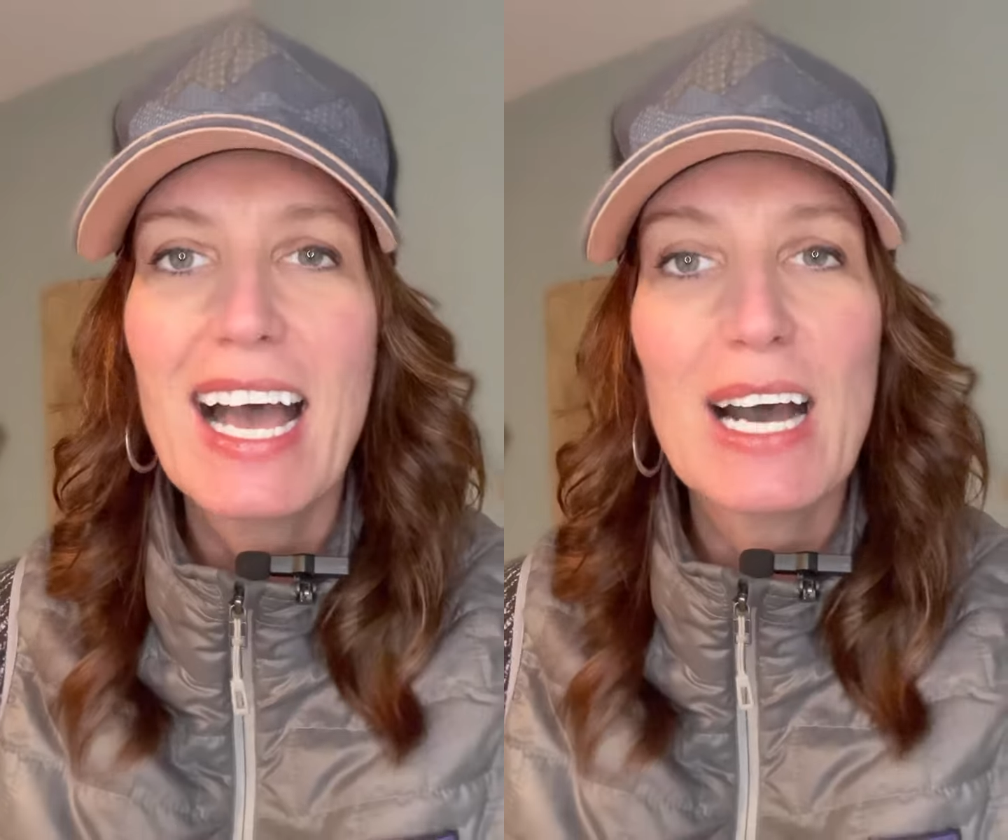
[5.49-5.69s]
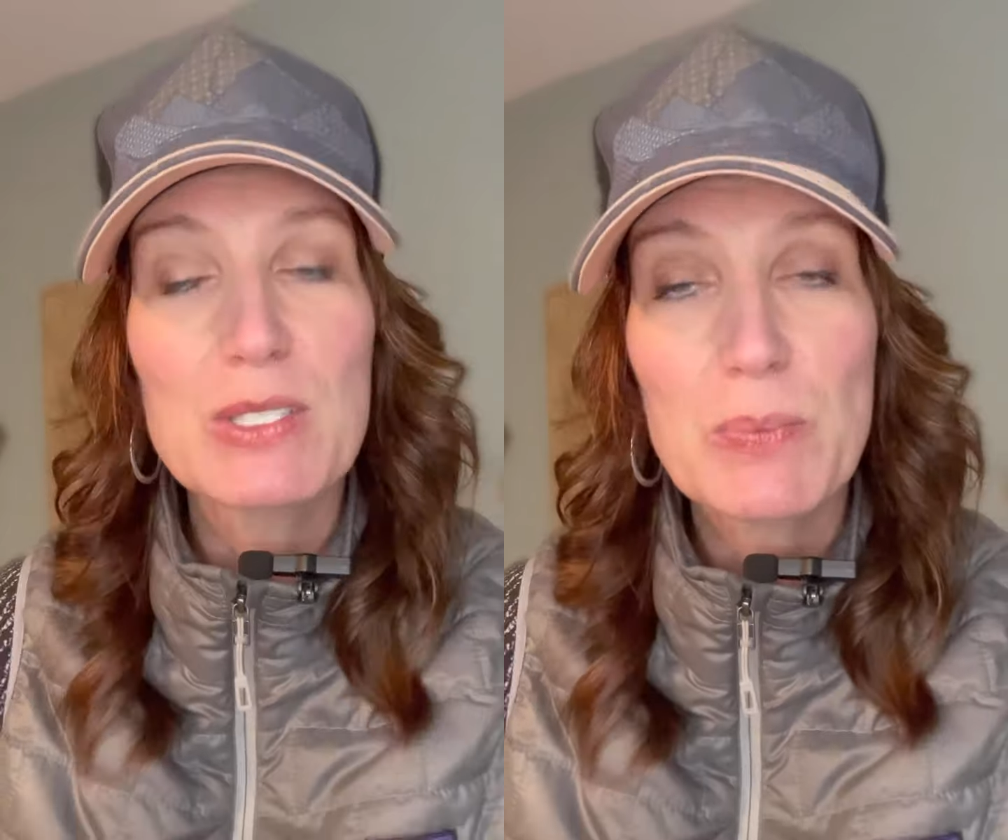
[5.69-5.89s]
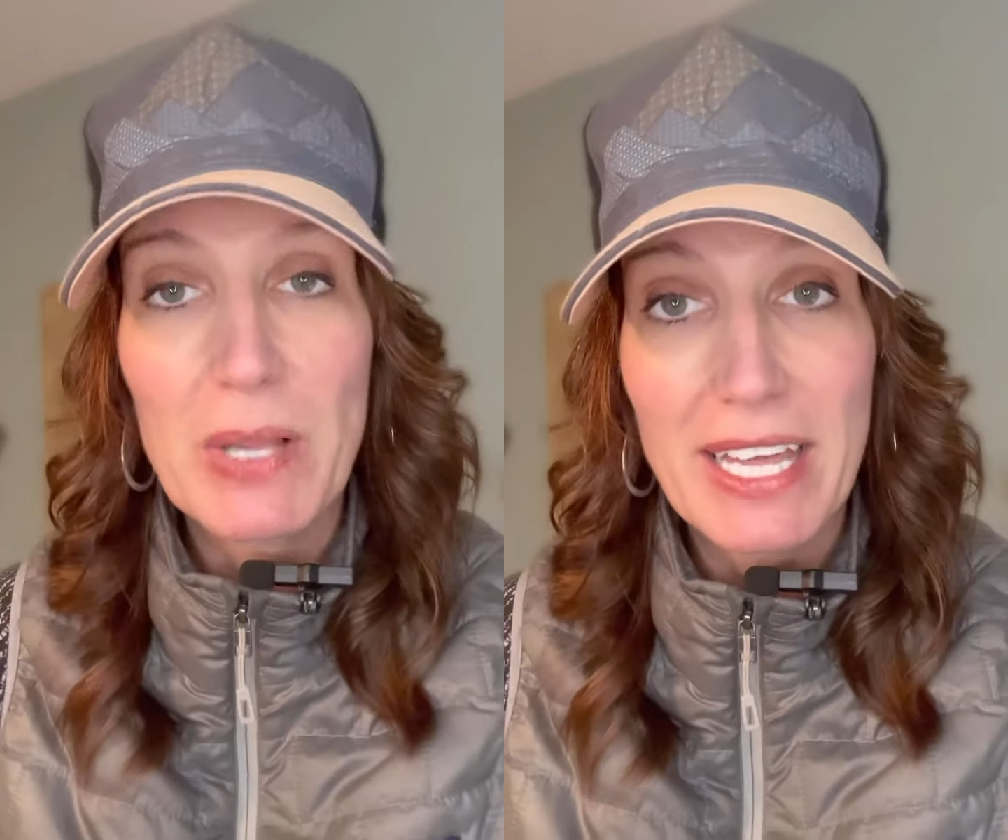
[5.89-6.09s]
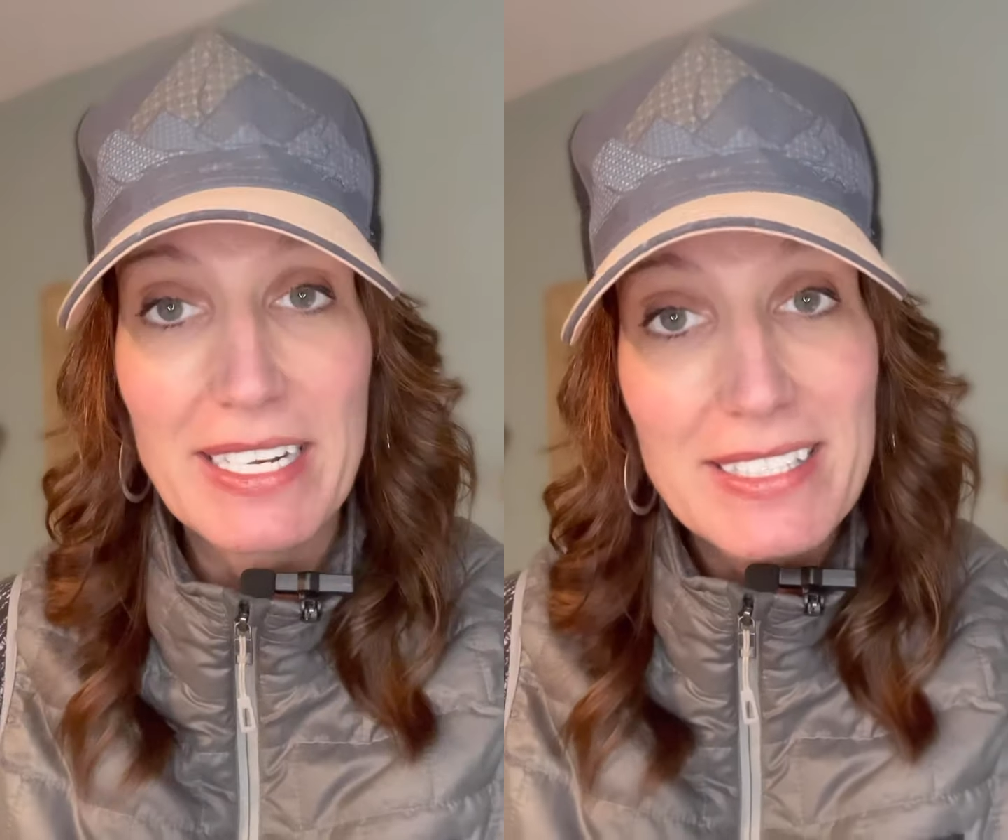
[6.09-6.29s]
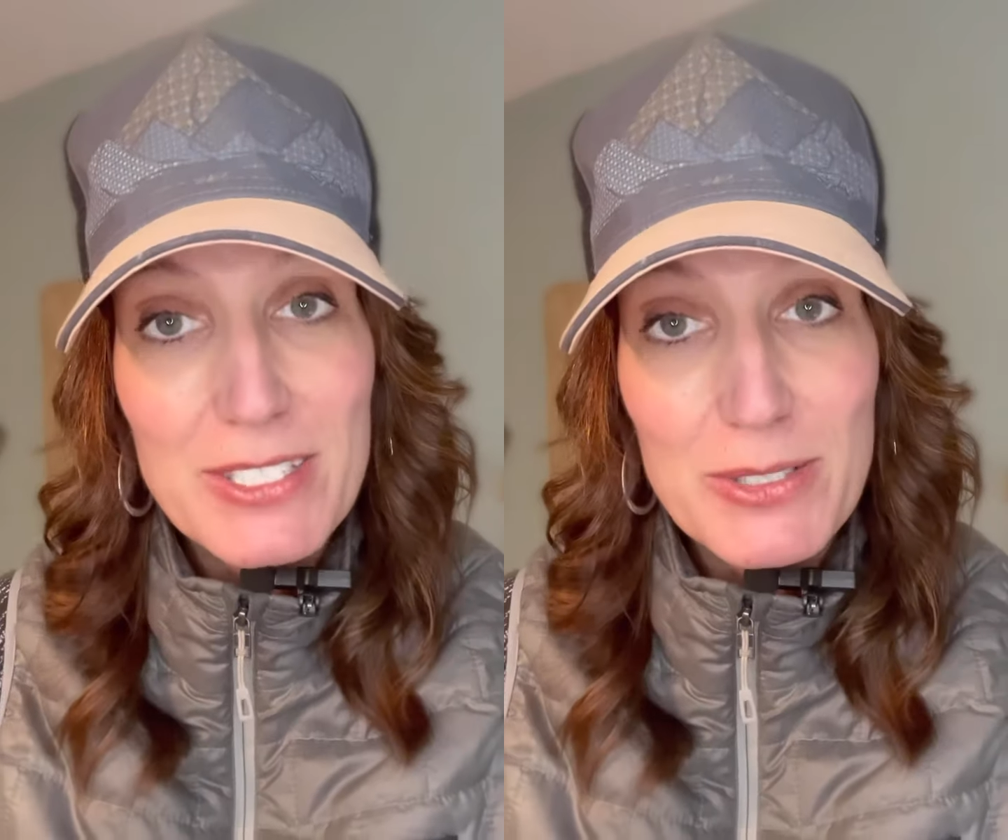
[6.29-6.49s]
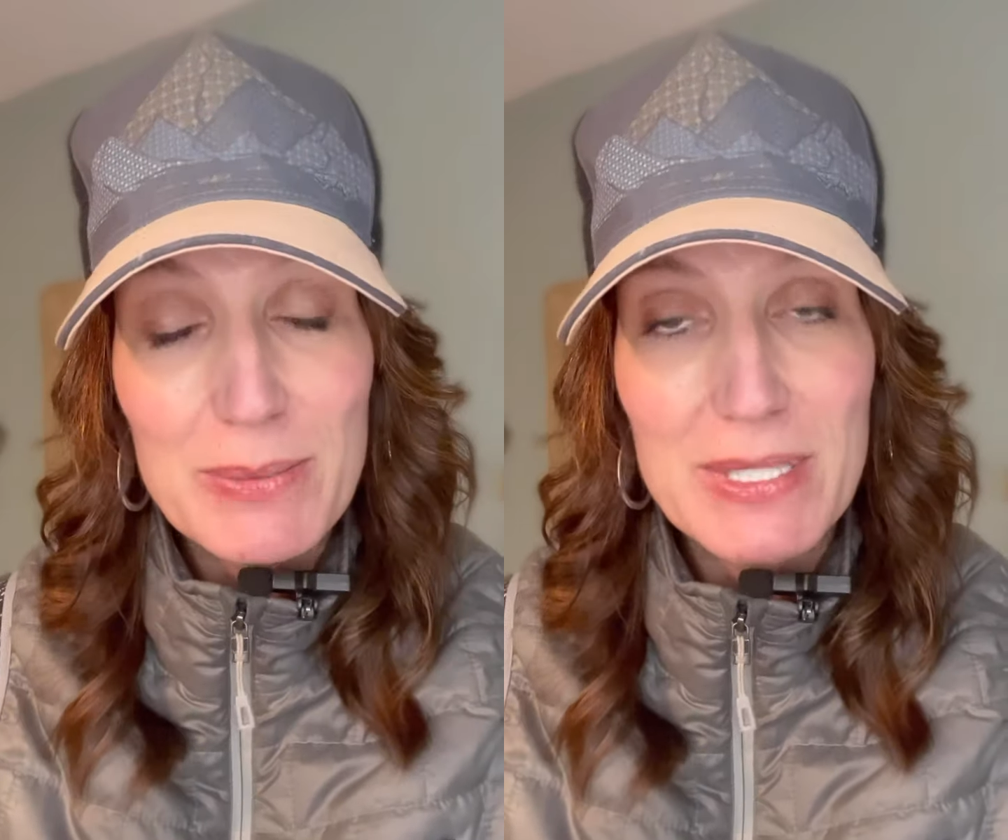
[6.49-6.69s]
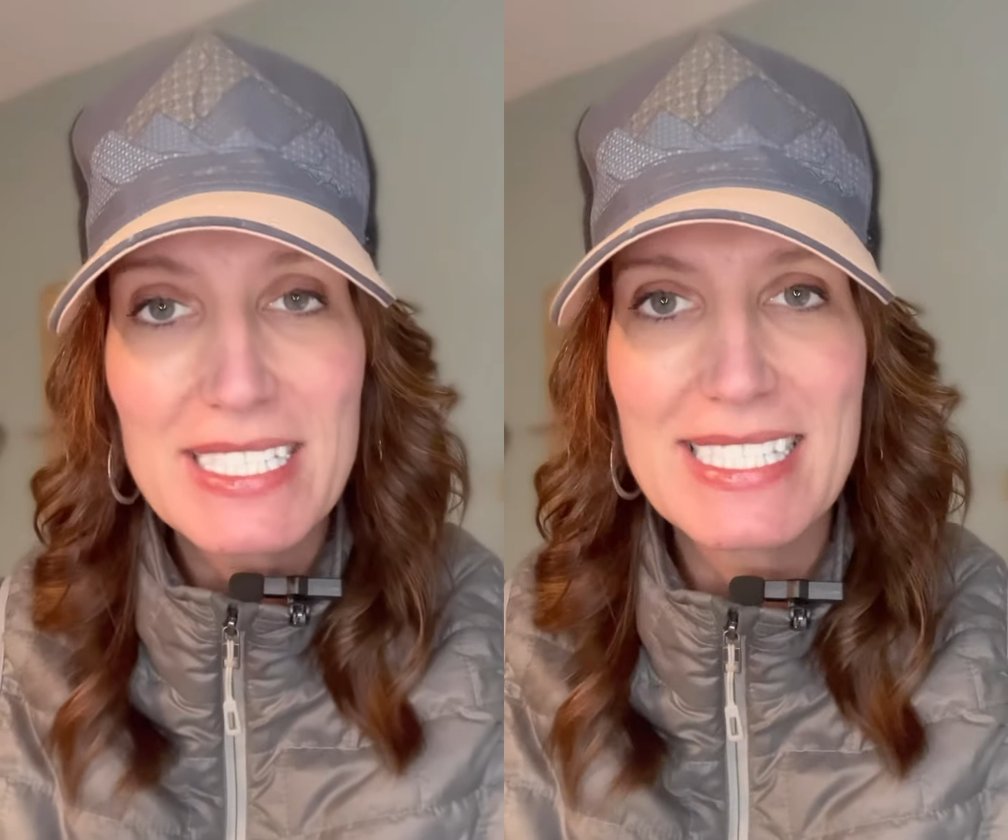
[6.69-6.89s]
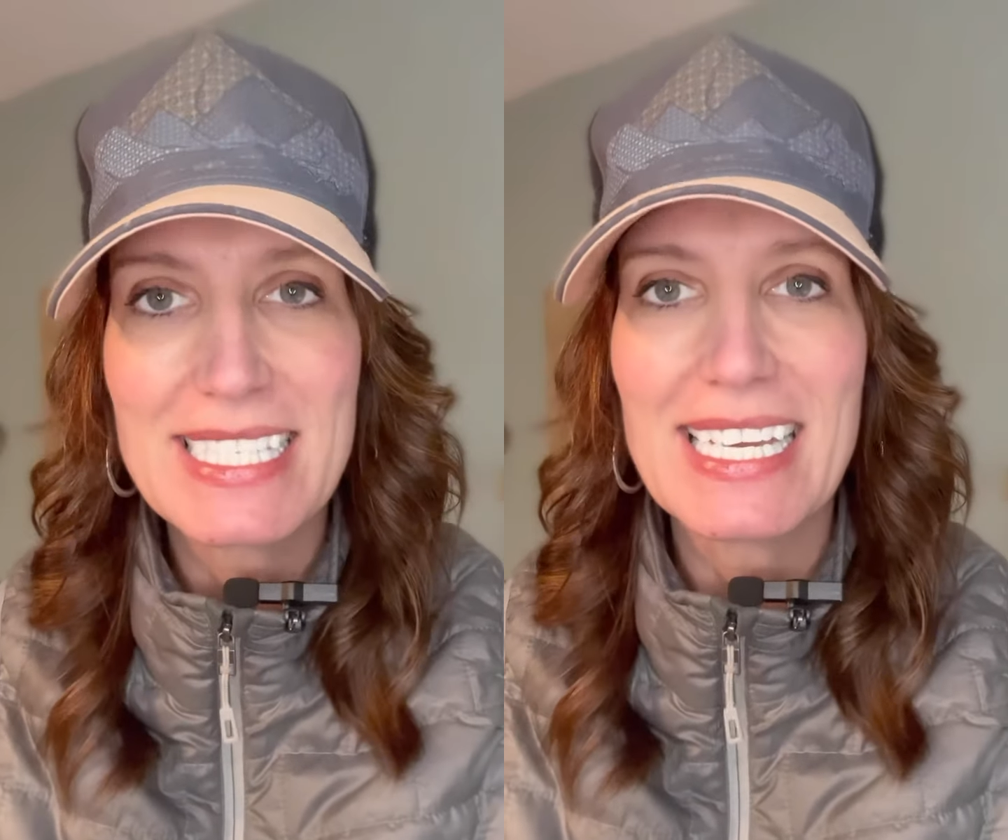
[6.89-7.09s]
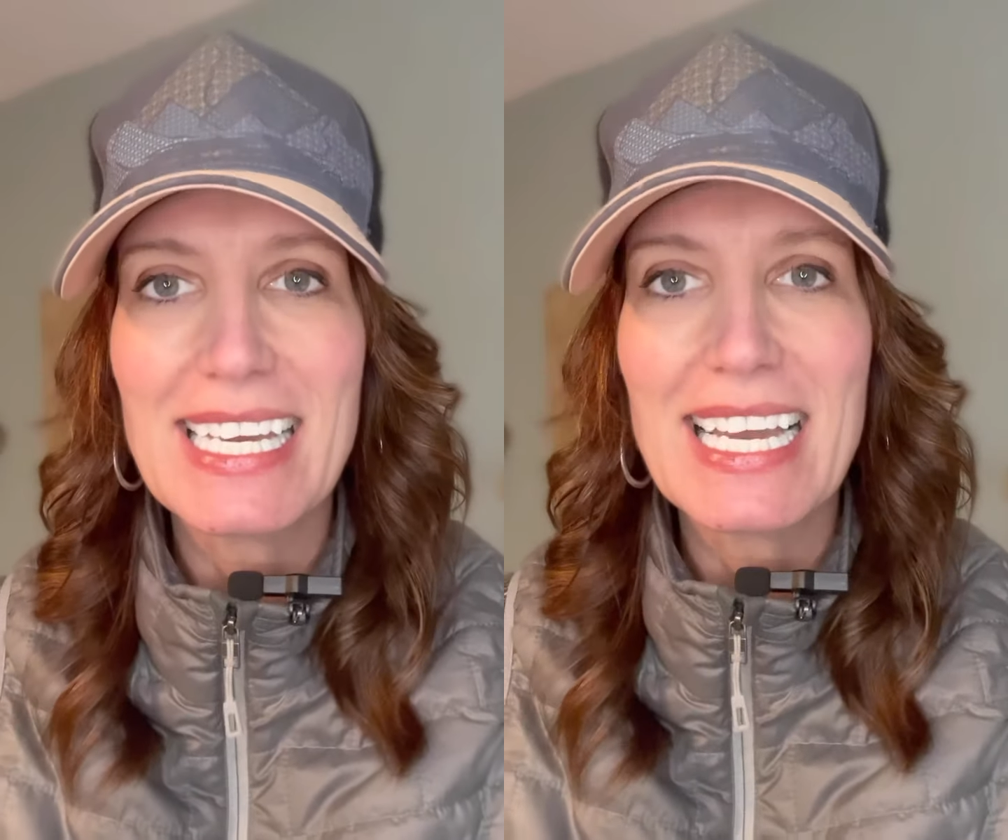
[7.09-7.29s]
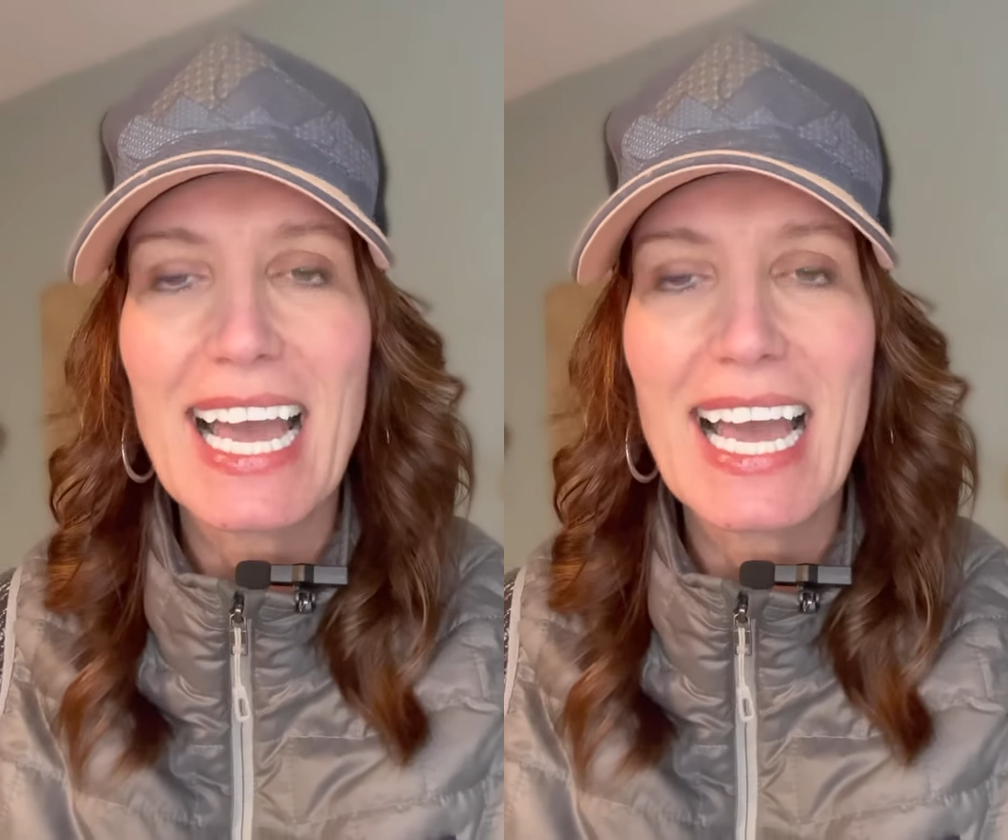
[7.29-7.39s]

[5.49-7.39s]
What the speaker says: I was planning this trip to DC,